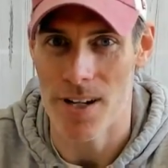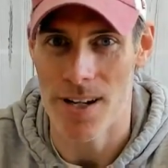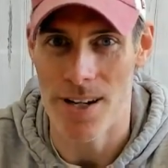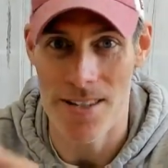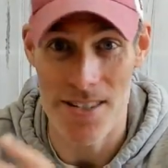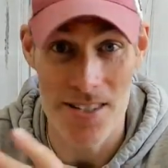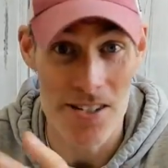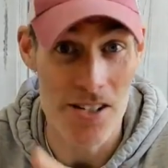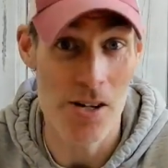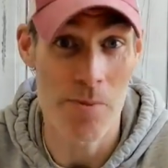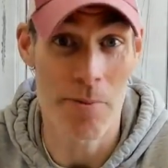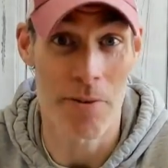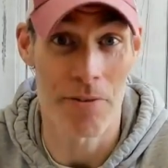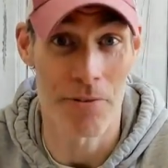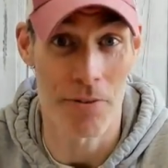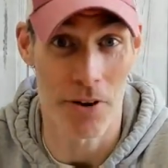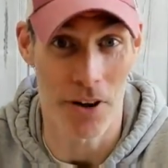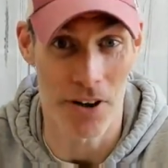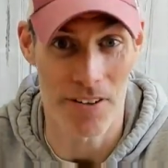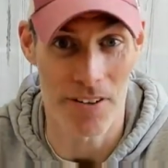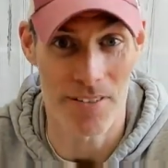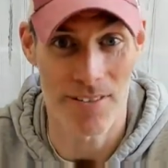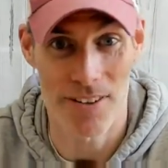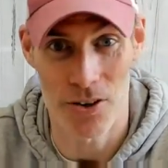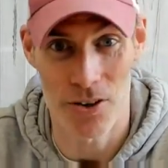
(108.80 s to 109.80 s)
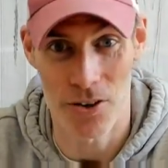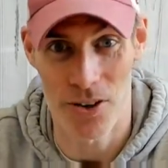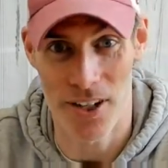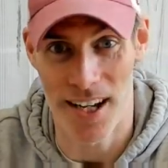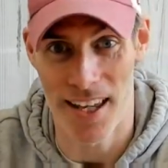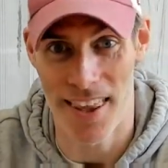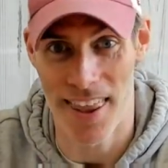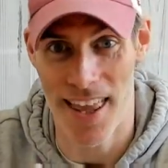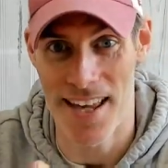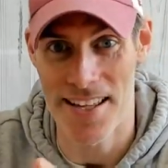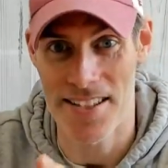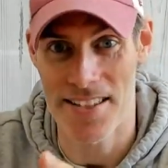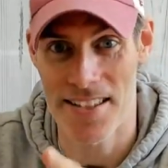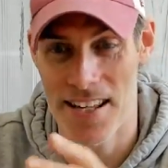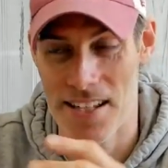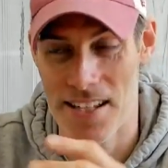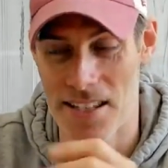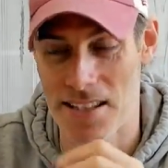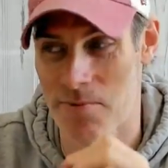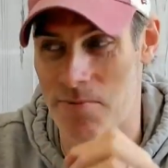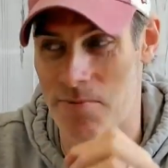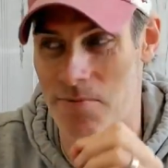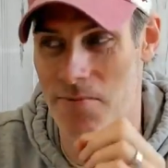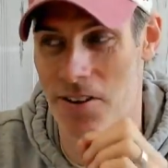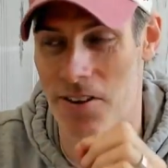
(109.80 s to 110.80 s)
It's going to be fun, okay? And that's, that's
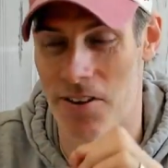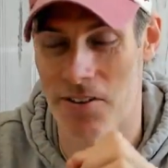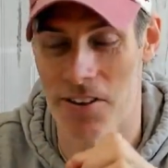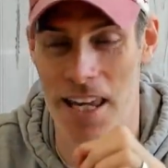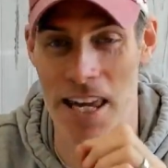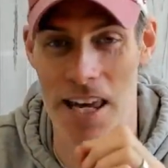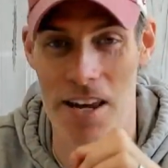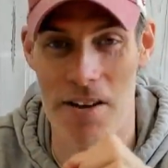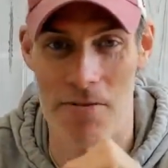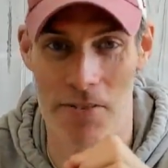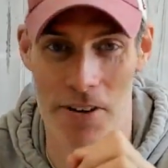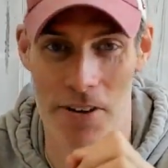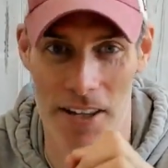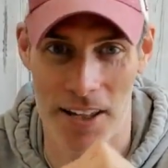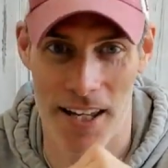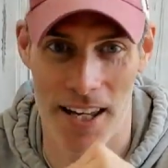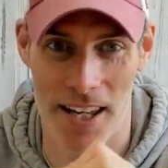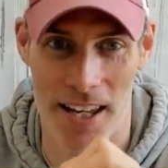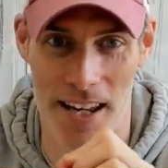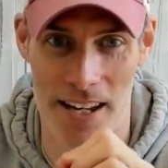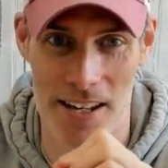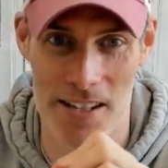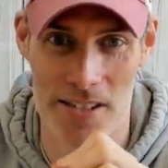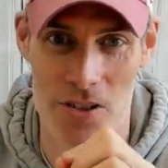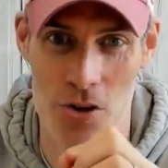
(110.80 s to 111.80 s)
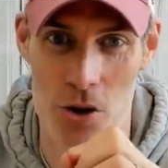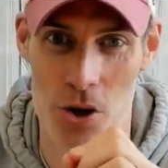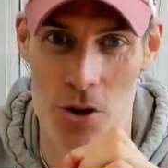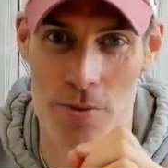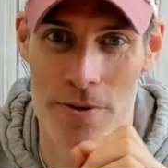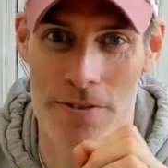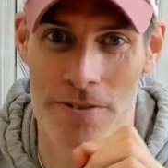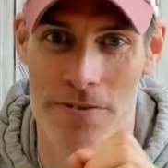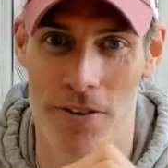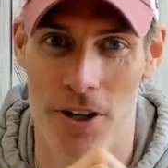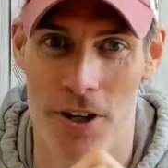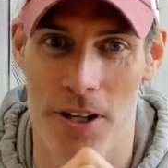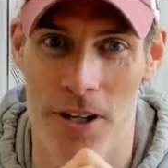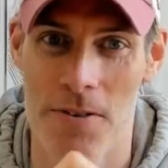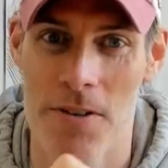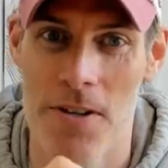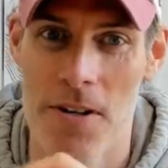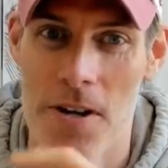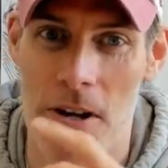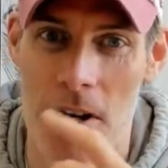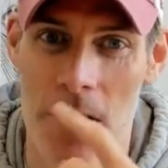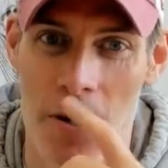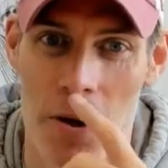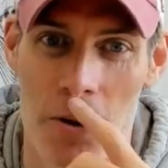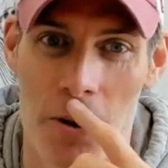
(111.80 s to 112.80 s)
the, the key thing here. It's got to be fun,
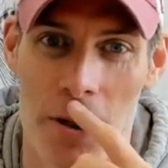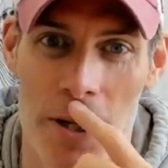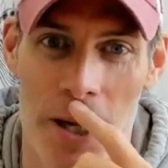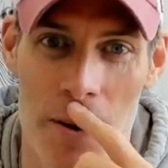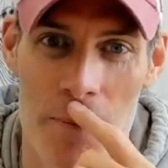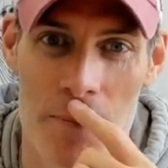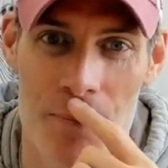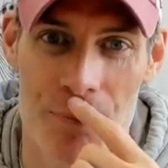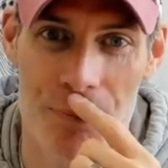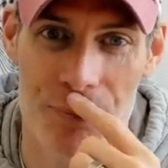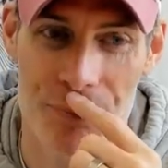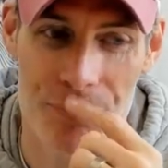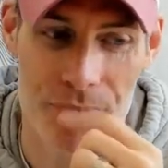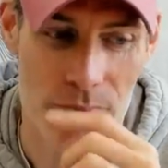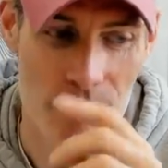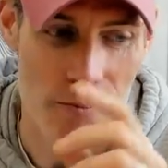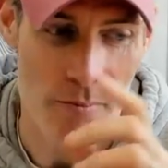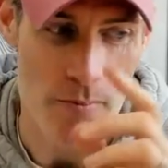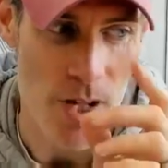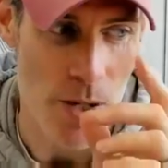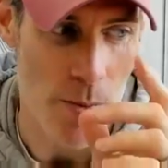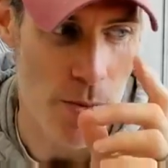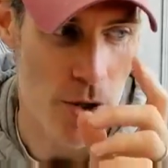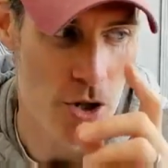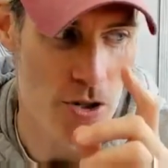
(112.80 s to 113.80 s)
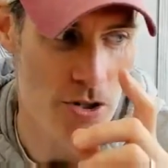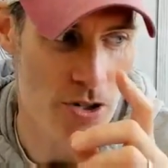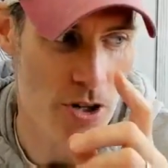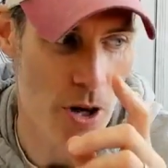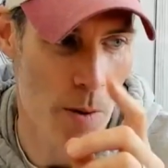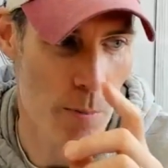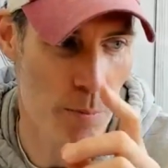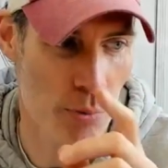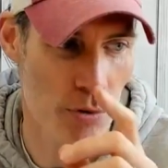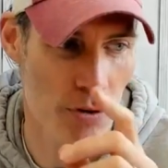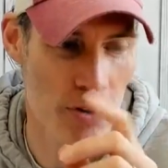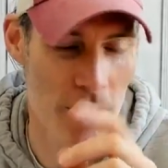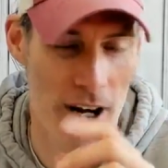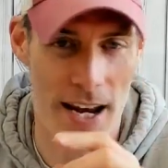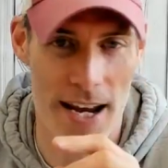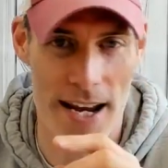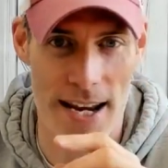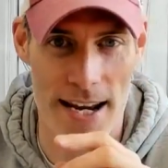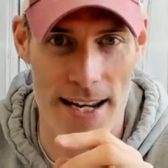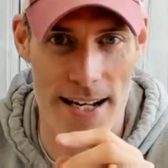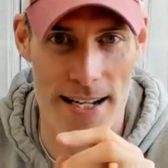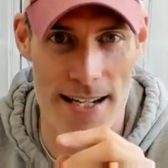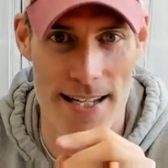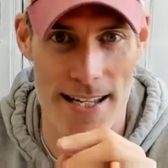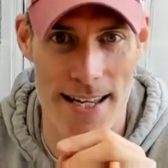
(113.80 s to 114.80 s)
okay? Because our
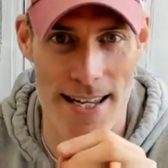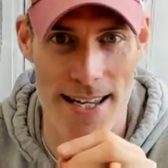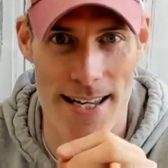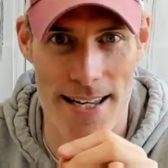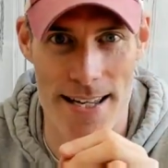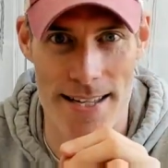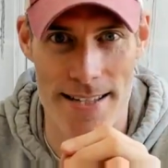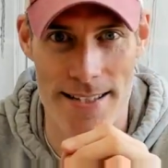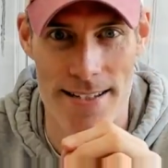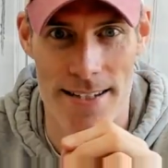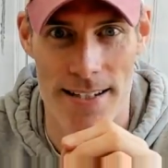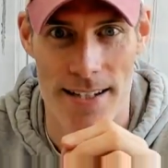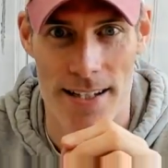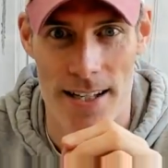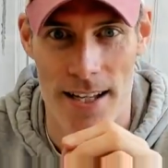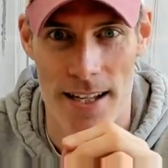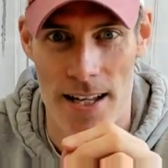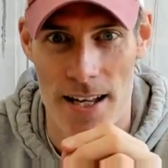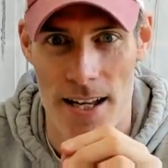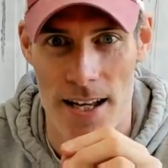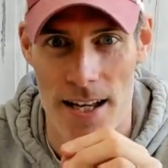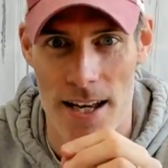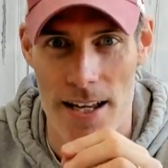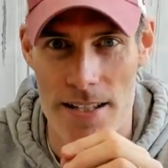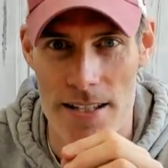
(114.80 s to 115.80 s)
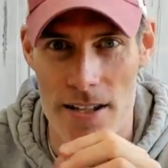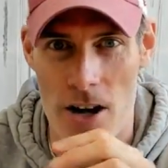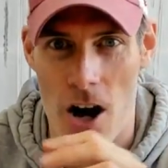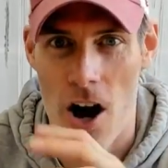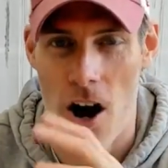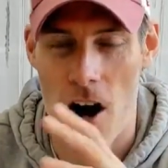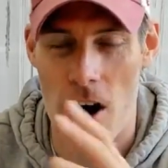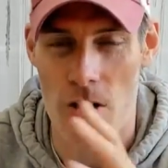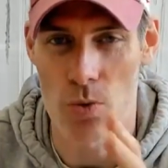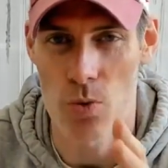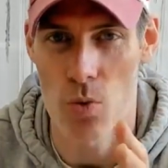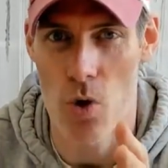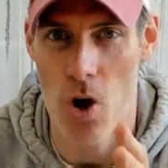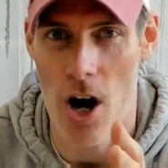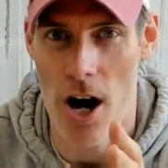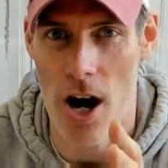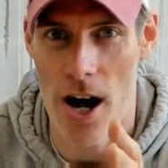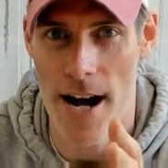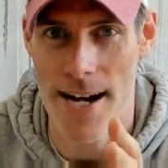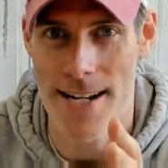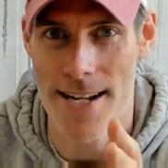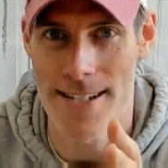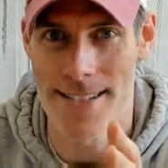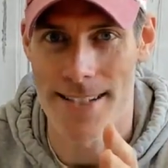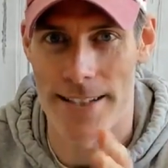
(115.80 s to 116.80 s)
brain is... it's
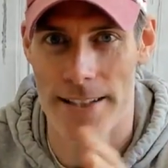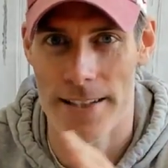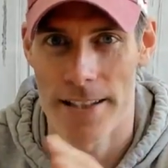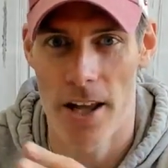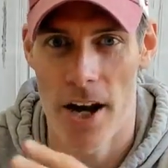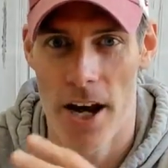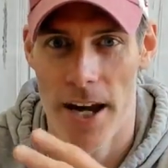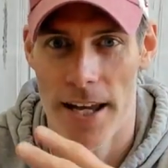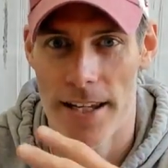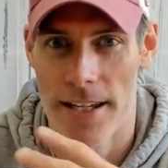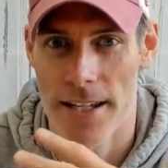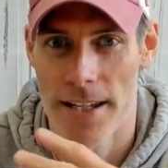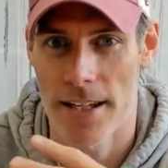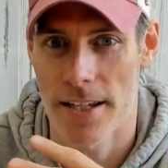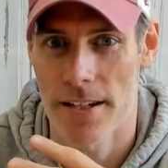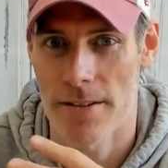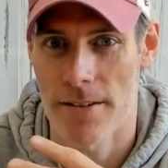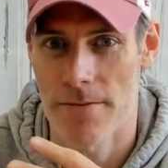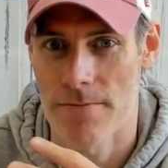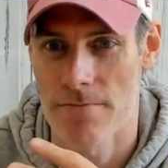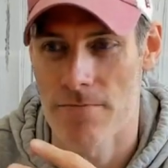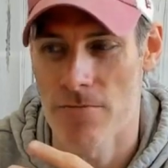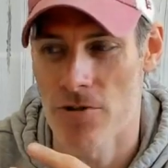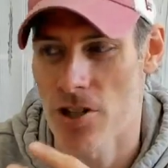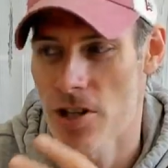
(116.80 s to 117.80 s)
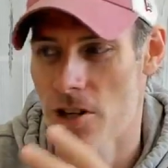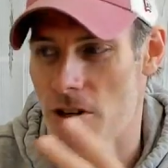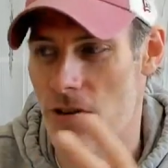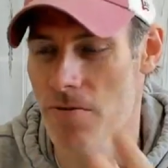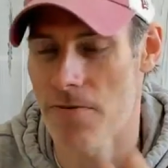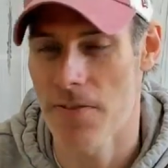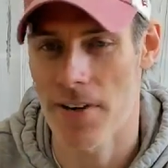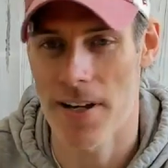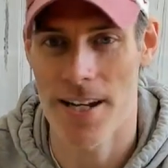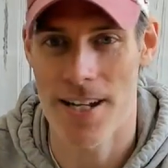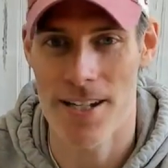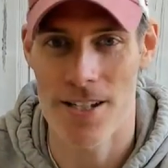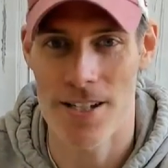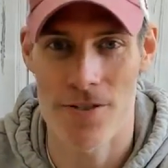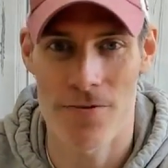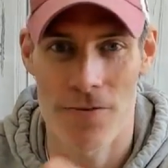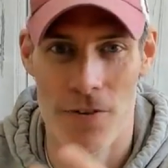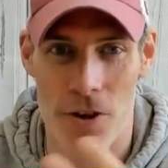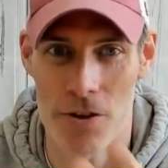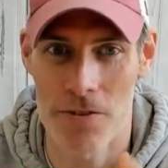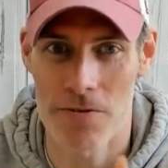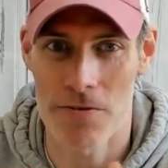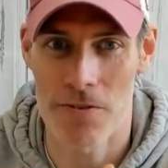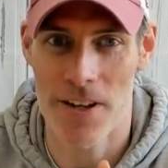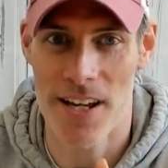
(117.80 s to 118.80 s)
hardwired to like new things,
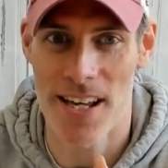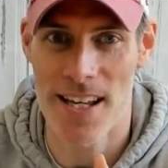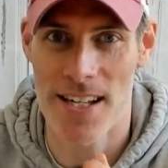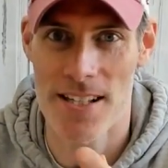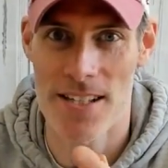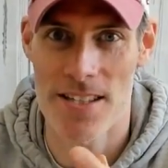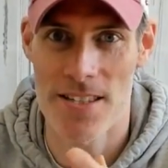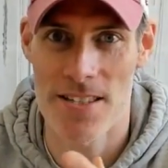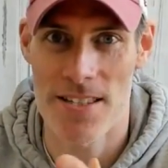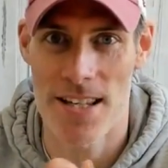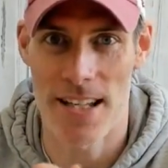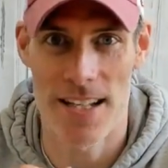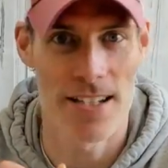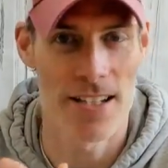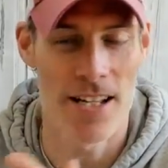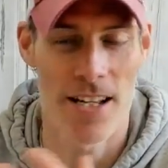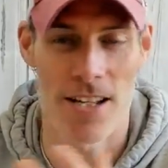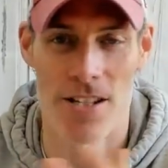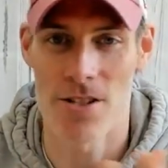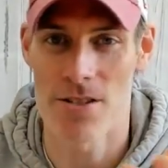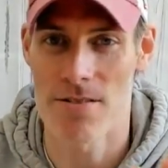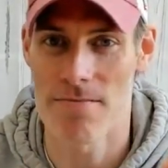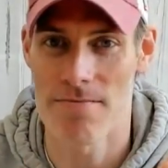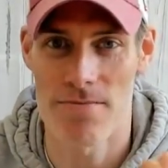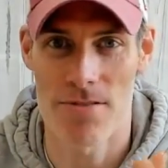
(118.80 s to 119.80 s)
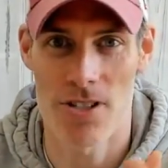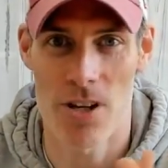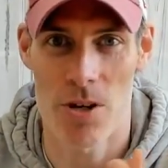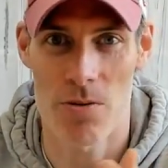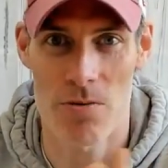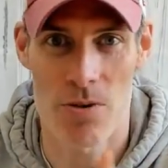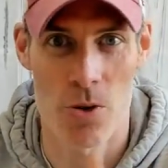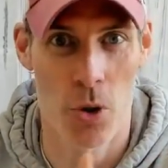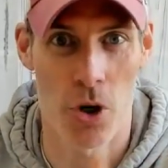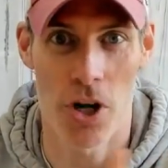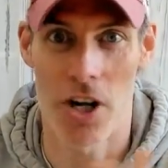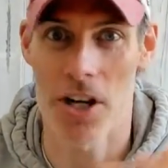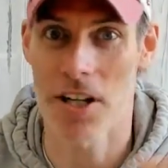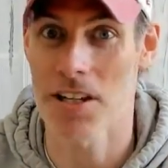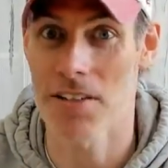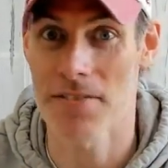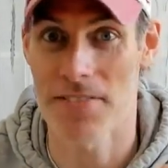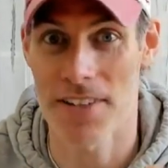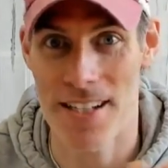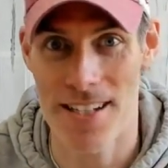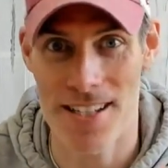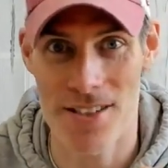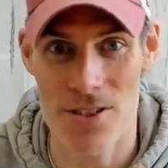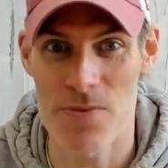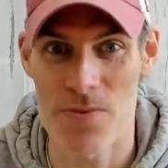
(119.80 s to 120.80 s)
fun things, and, and you know, quirky
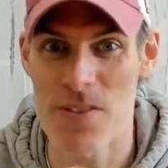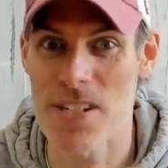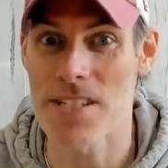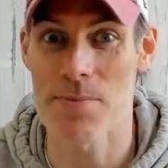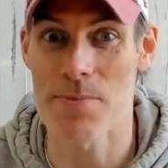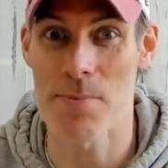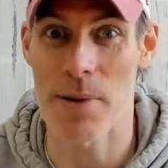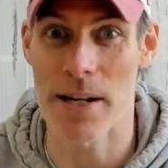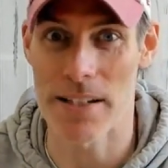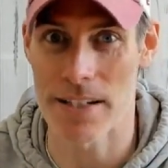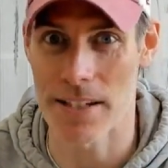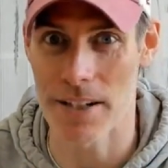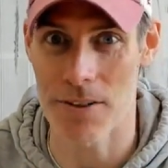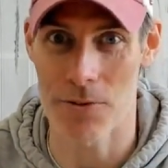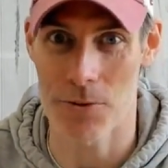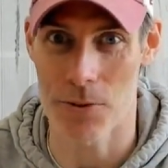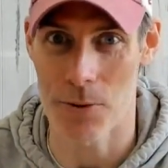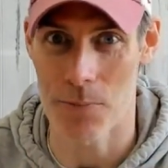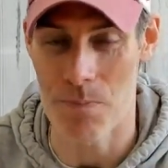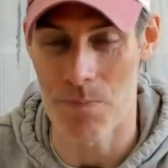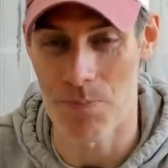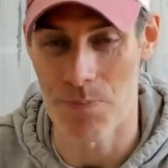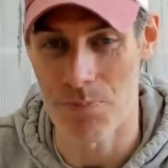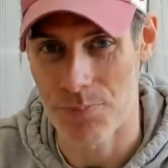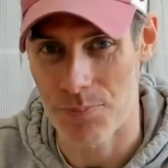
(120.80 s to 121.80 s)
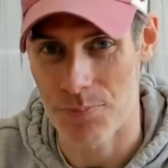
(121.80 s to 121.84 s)
things, something that's a bit different.